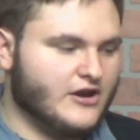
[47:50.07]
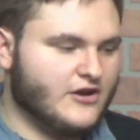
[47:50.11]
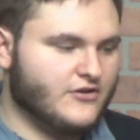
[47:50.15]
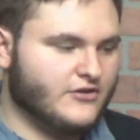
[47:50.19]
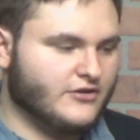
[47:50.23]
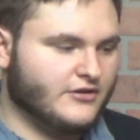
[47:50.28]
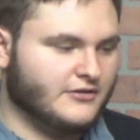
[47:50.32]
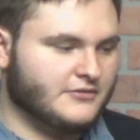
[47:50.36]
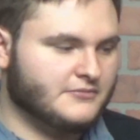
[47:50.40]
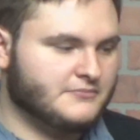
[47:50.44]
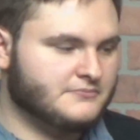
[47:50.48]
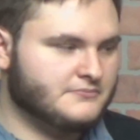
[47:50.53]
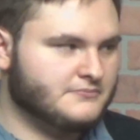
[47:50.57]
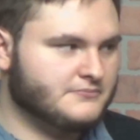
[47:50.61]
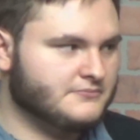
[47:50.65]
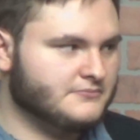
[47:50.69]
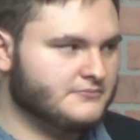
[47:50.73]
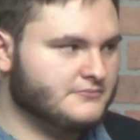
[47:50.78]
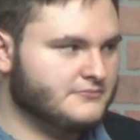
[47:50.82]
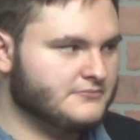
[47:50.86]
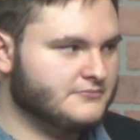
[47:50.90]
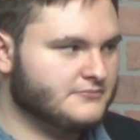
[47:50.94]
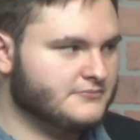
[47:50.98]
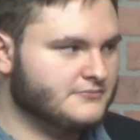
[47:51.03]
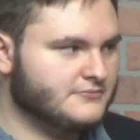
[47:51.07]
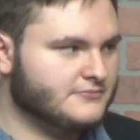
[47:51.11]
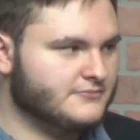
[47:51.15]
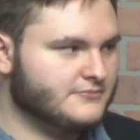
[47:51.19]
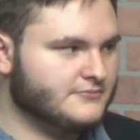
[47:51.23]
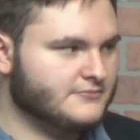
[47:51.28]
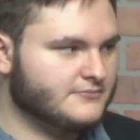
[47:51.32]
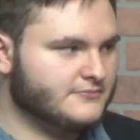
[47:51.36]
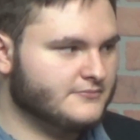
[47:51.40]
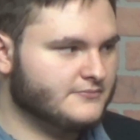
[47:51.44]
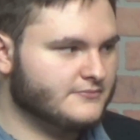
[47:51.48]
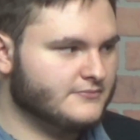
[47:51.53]
Big ass titties.
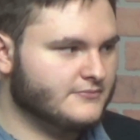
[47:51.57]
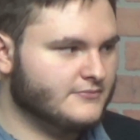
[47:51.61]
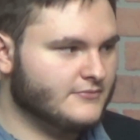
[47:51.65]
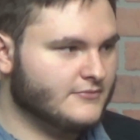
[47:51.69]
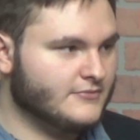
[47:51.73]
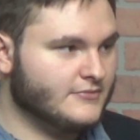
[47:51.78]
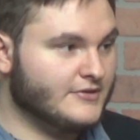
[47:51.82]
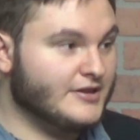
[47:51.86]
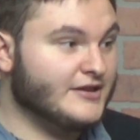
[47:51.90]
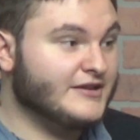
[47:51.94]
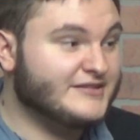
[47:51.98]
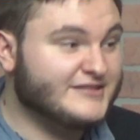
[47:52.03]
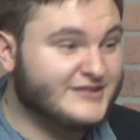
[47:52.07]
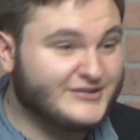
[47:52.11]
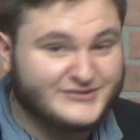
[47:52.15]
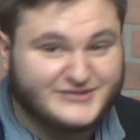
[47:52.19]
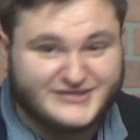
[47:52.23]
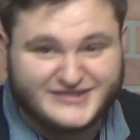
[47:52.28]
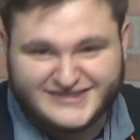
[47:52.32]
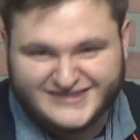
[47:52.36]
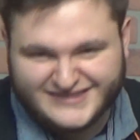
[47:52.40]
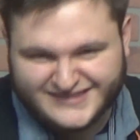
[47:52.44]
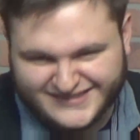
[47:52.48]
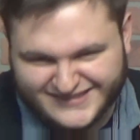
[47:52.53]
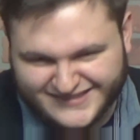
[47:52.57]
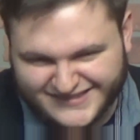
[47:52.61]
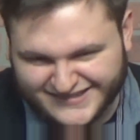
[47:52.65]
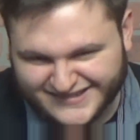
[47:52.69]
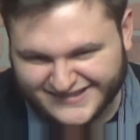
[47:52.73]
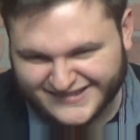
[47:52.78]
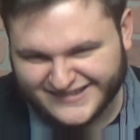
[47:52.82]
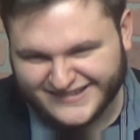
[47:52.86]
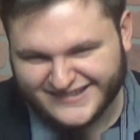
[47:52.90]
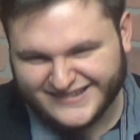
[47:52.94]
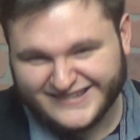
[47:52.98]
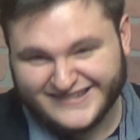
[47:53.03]

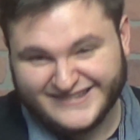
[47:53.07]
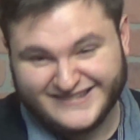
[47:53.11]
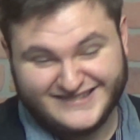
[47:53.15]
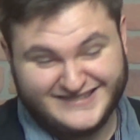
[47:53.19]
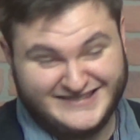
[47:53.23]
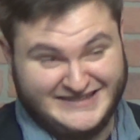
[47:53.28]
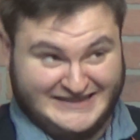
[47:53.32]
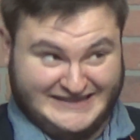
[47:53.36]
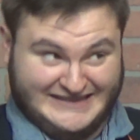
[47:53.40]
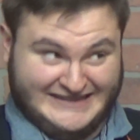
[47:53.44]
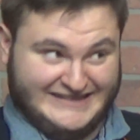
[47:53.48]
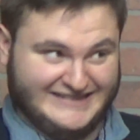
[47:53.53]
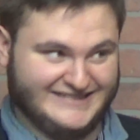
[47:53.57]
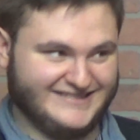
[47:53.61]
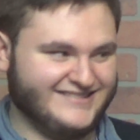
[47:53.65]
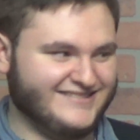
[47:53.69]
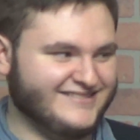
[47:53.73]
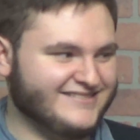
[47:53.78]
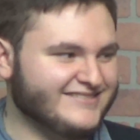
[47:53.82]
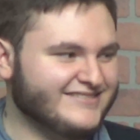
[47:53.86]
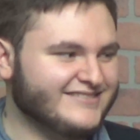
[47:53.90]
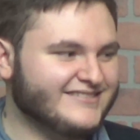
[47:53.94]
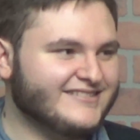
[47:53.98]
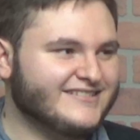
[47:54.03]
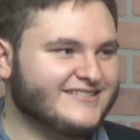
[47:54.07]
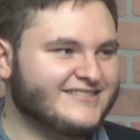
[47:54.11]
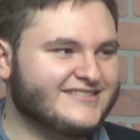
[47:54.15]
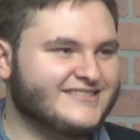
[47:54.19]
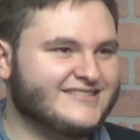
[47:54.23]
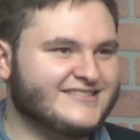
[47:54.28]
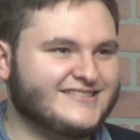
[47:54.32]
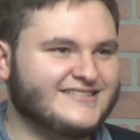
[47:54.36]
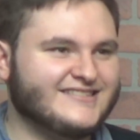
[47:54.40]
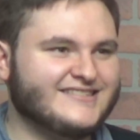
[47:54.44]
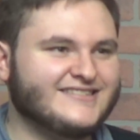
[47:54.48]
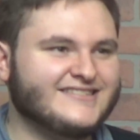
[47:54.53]
Big ass
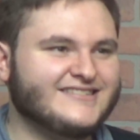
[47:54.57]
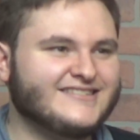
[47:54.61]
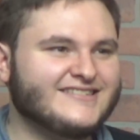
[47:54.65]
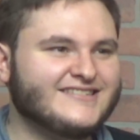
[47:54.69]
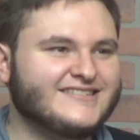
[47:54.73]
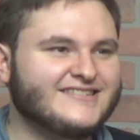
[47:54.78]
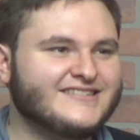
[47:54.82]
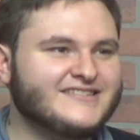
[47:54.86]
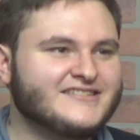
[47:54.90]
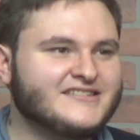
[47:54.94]
titties are.